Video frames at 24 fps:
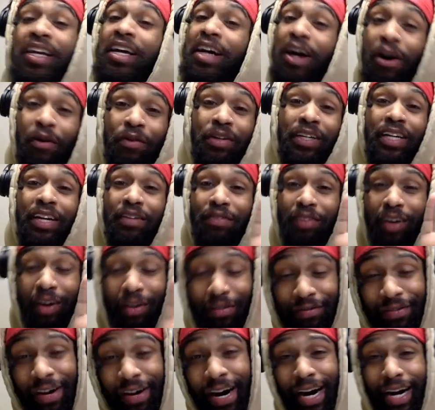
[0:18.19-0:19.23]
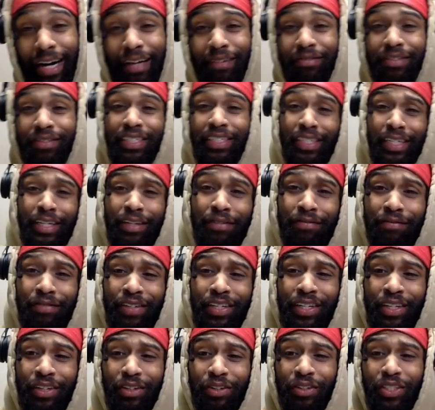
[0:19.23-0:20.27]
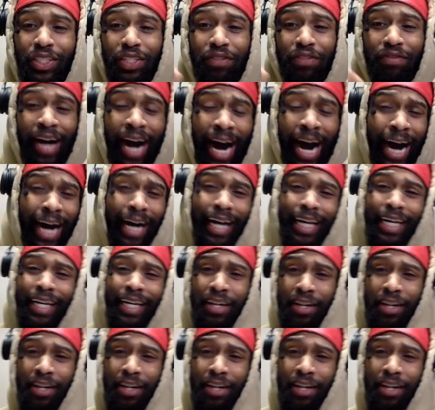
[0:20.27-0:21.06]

I want to give y'all 5 to 10 videos of high